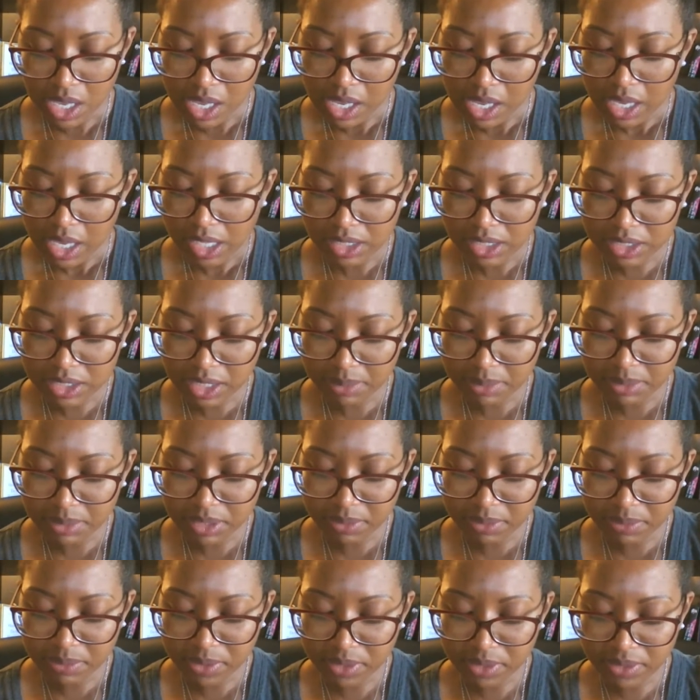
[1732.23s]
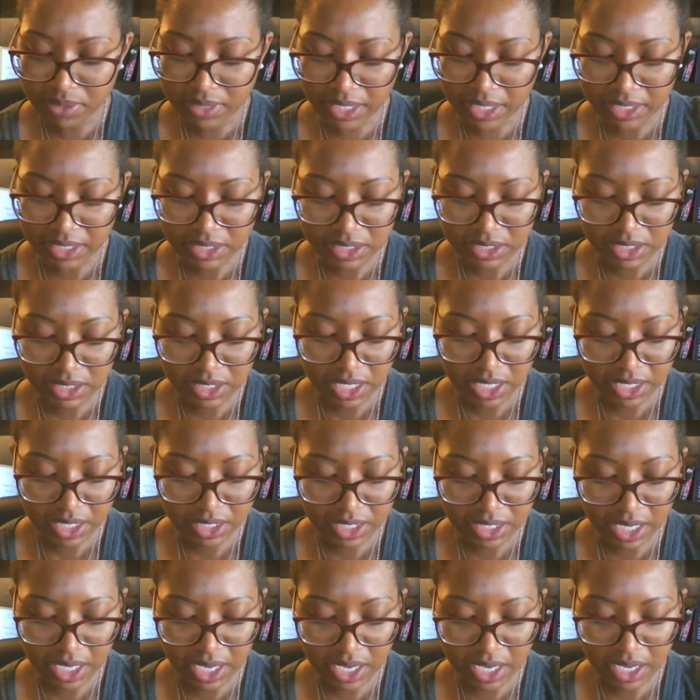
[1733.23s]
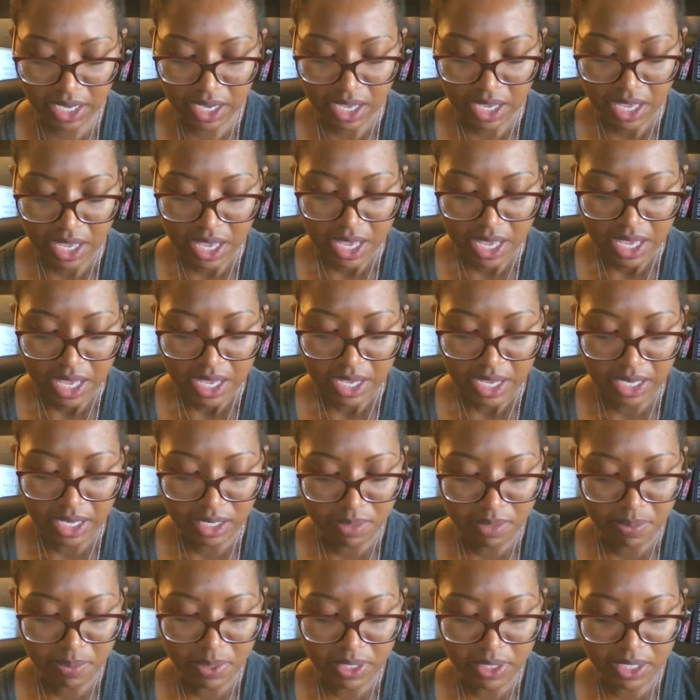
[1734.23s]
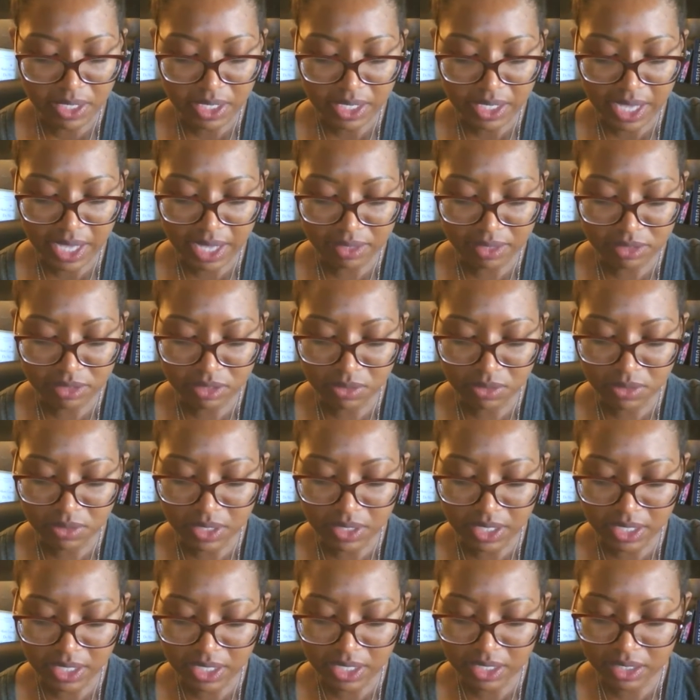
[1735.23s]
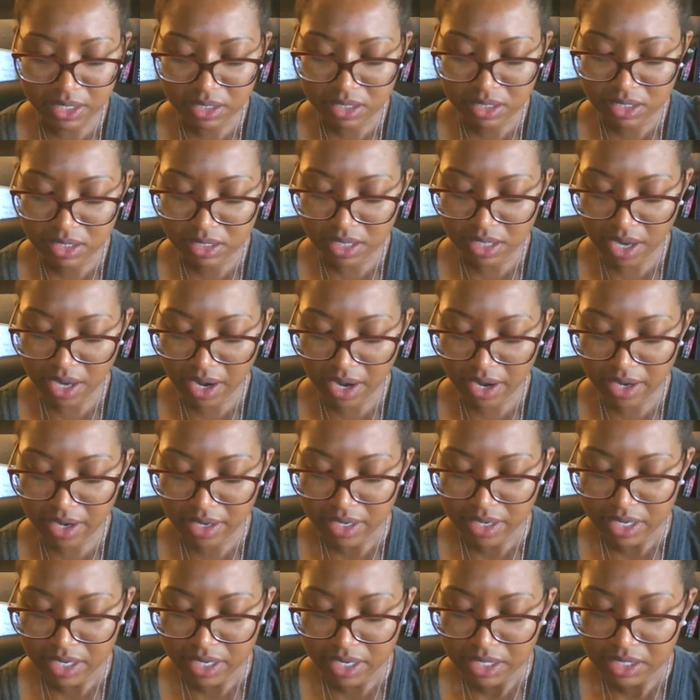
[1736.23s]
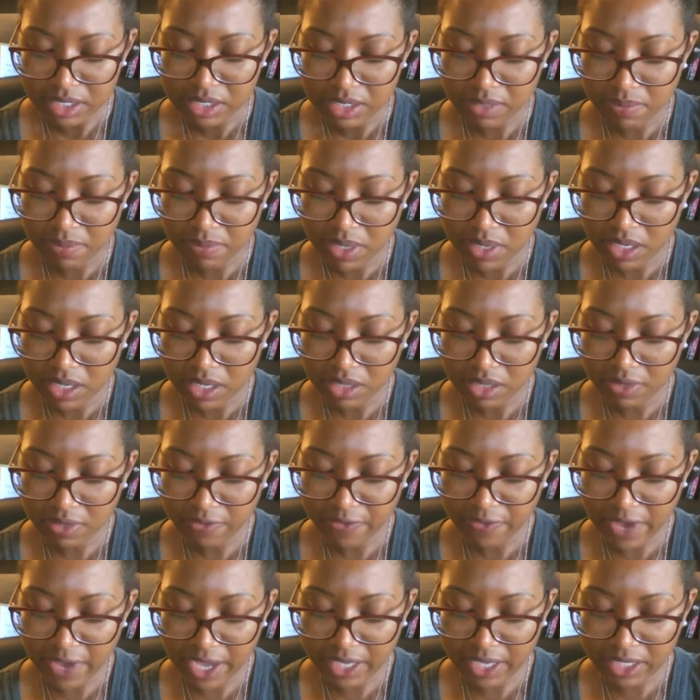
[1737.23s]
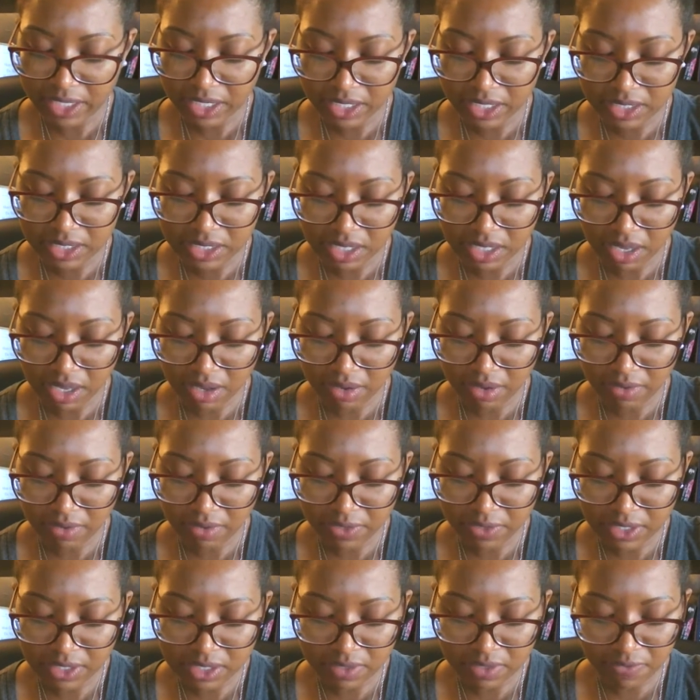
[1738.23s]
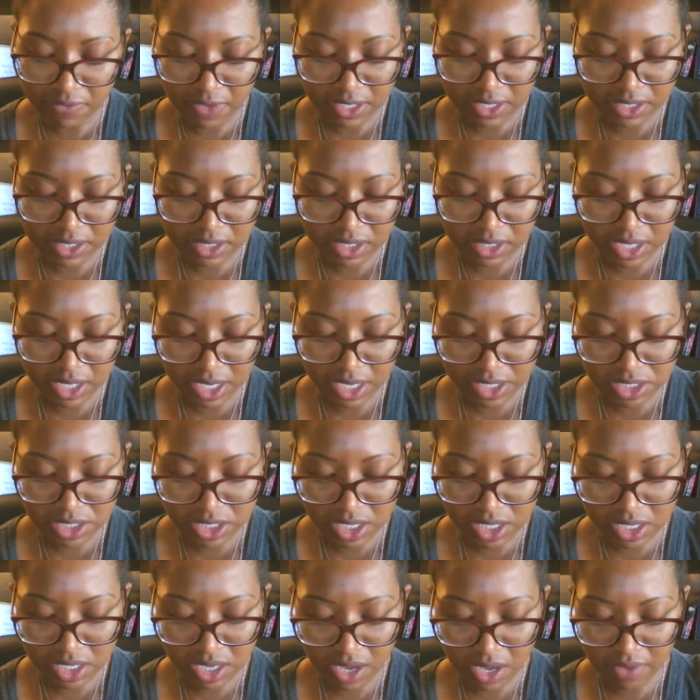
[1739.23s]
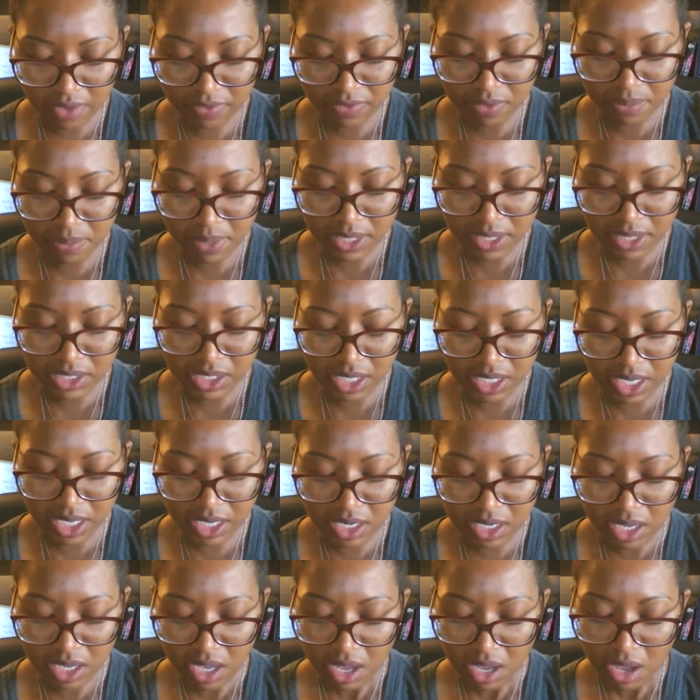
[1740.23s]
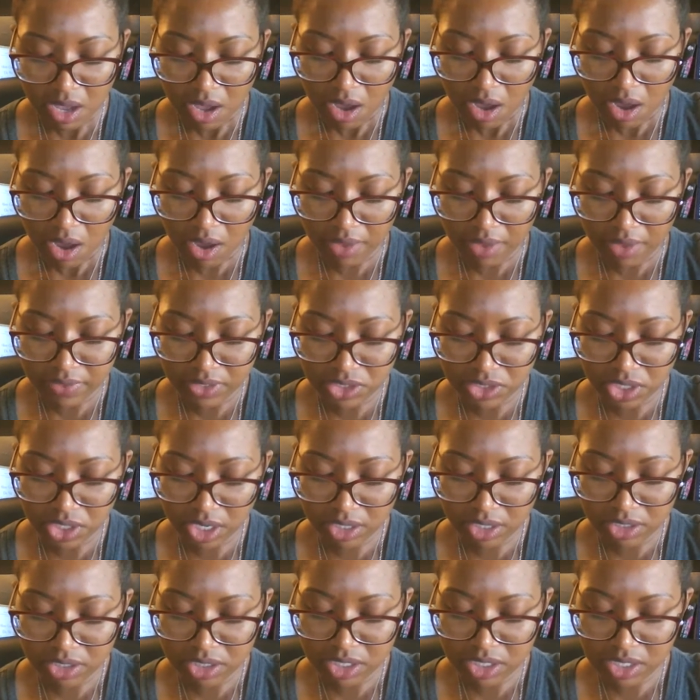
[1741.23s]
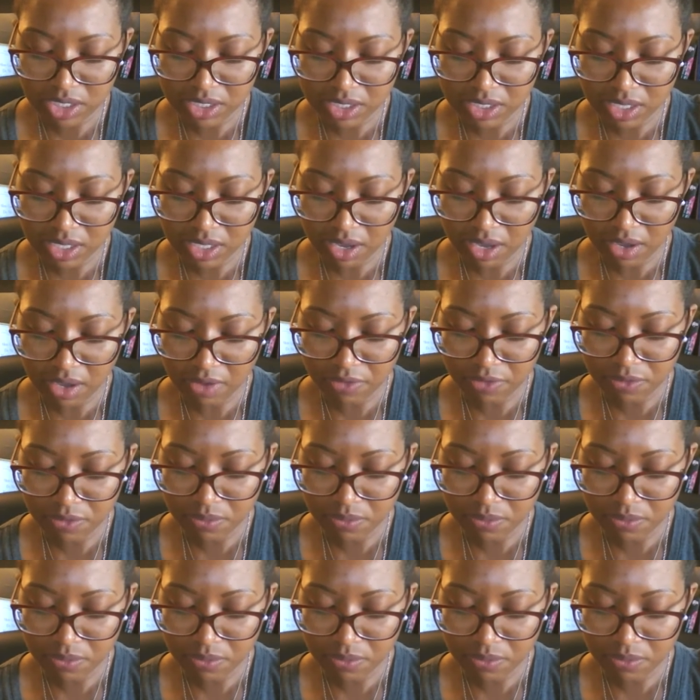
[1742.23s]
In September 1998, independent counsel Kenneth Starr submitted the findings of his investigation of the president on the charges of